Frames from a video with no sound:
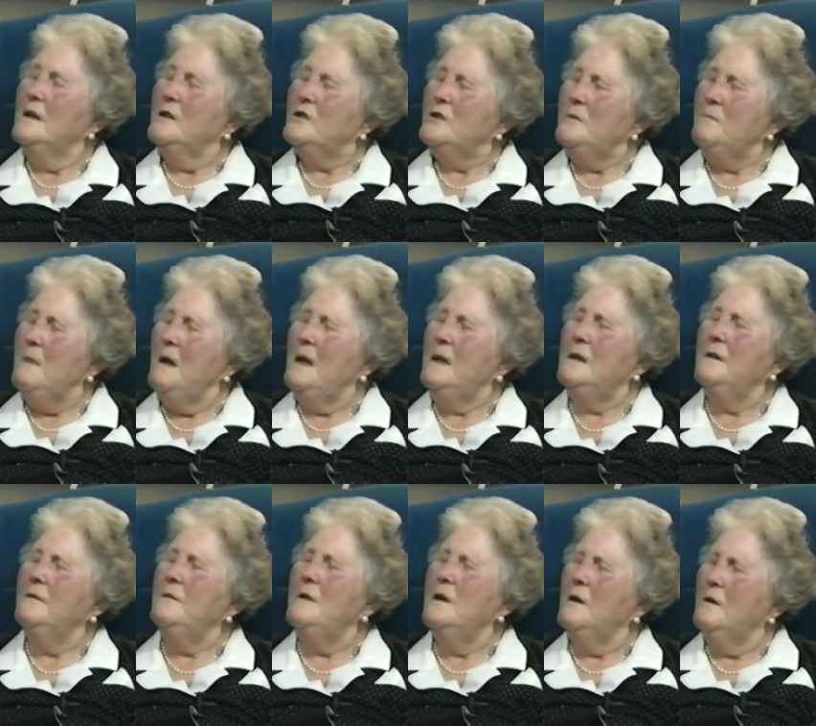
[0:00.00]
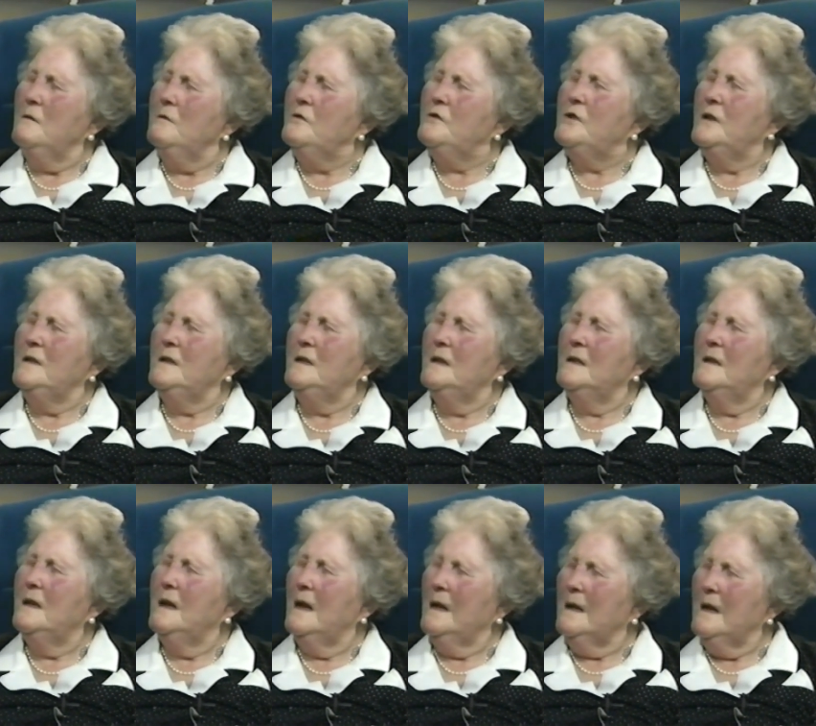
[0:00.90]
She may have known she did
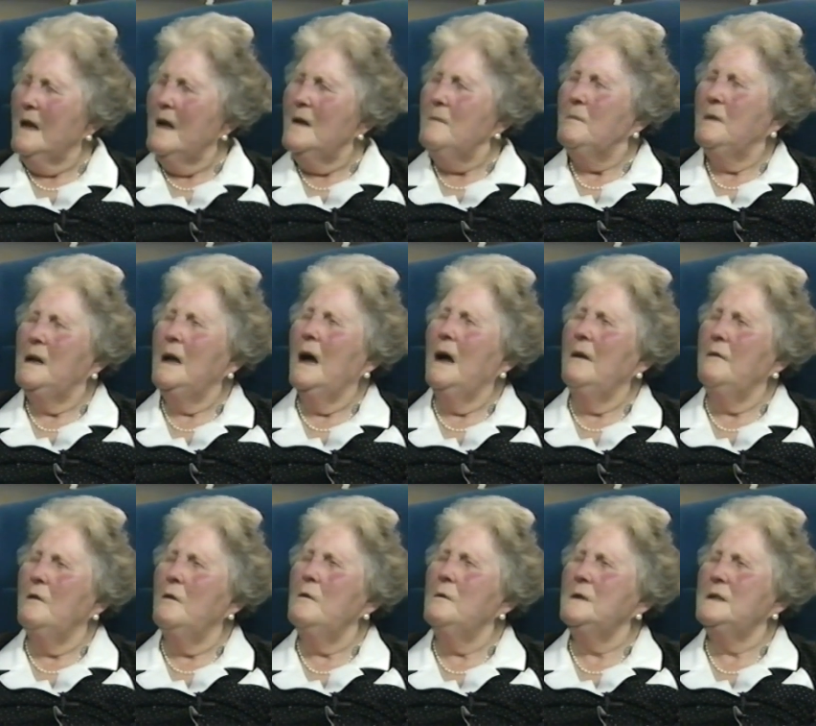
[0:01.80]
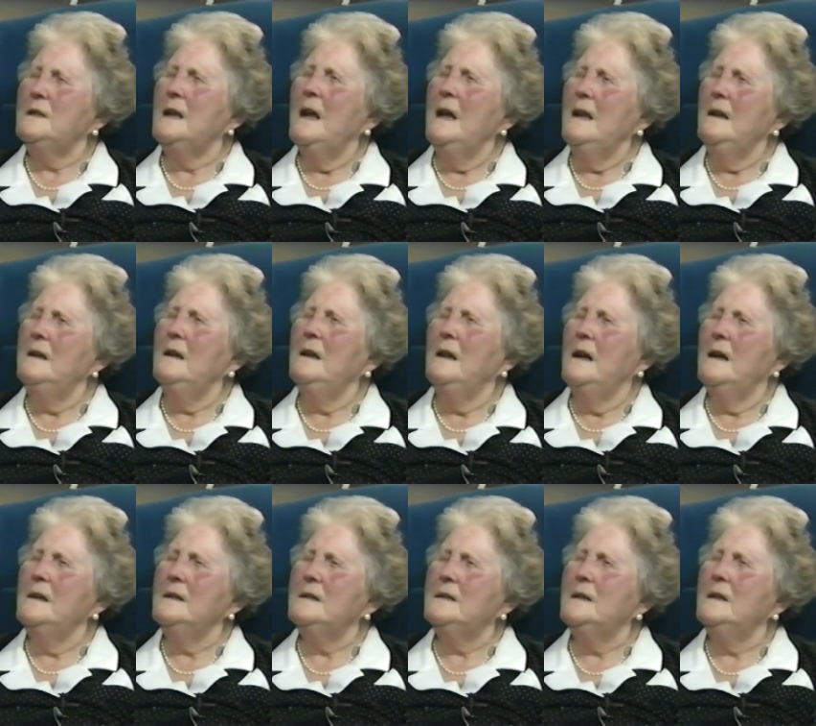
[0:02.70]
that, but I've always
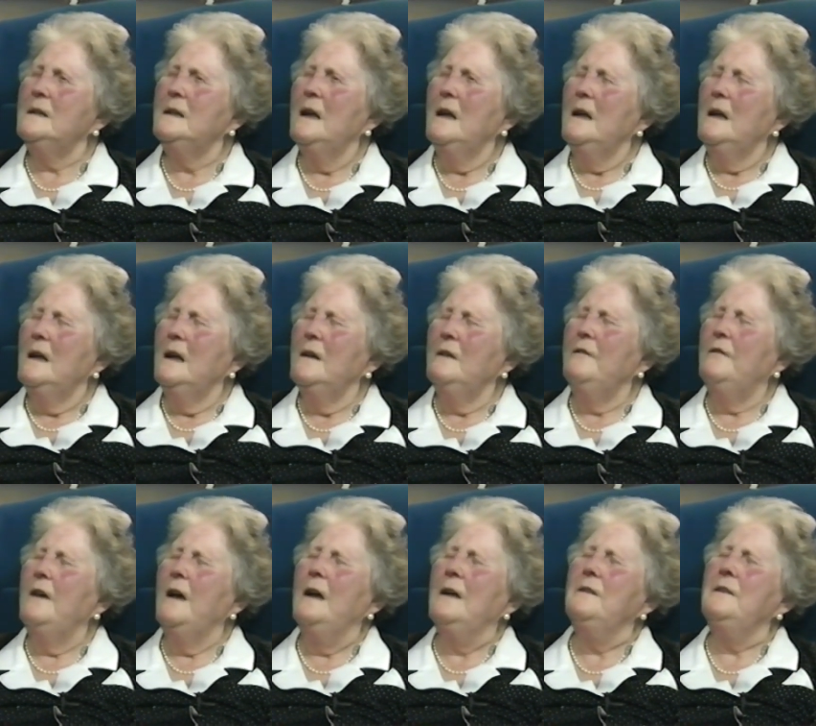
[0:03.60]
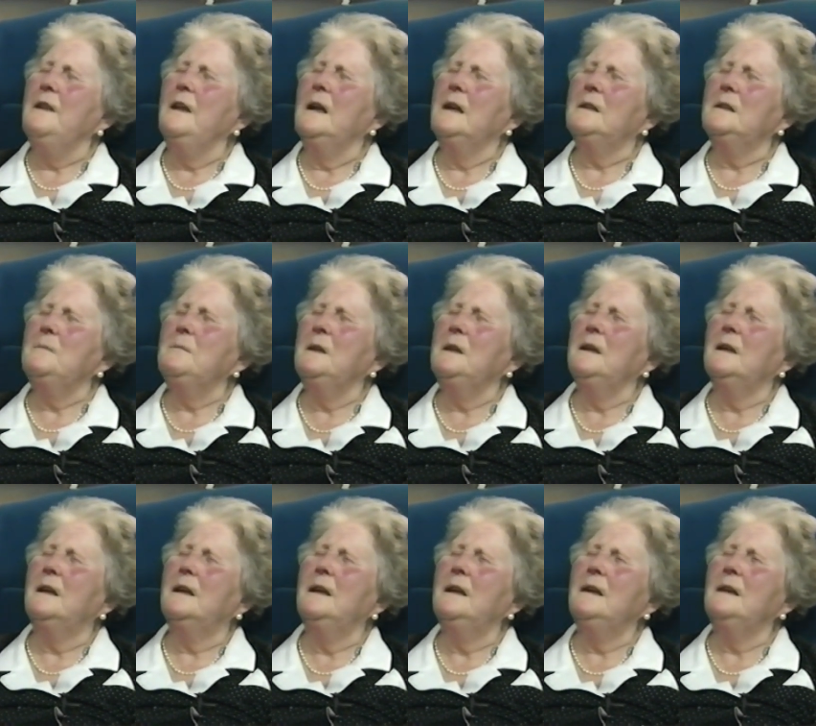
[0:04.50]
analyzed it and found that to be the
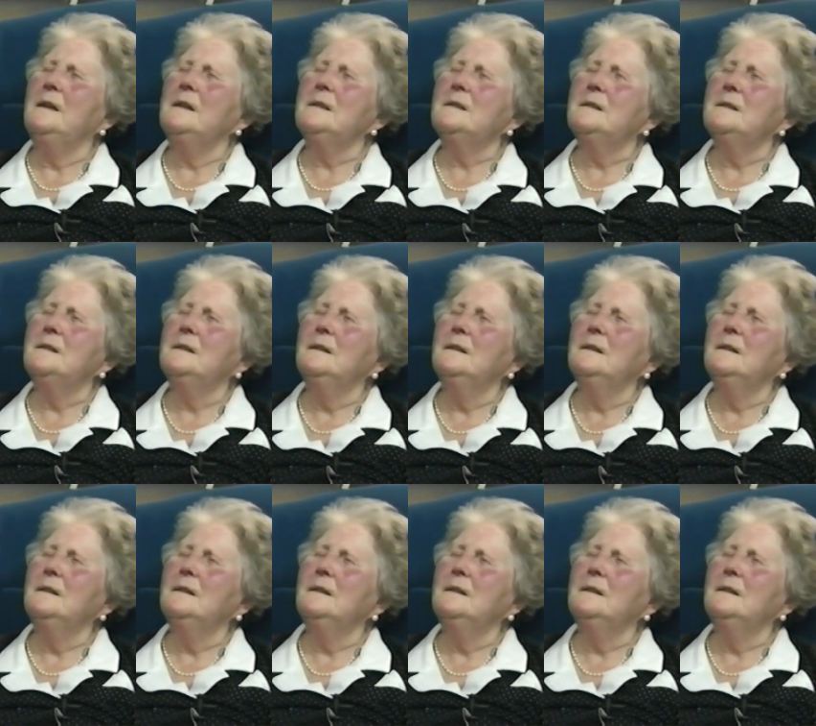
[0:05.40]
case.